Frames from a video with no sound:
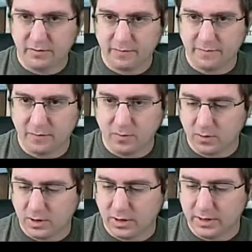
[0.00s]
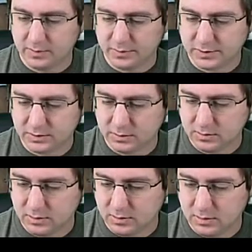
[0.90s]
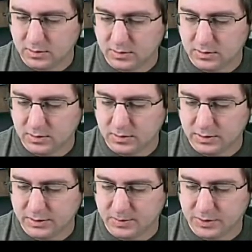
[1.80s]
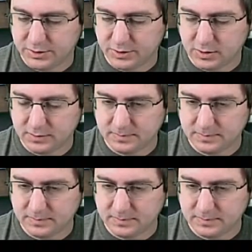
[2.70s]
4 items. He's pretty strong.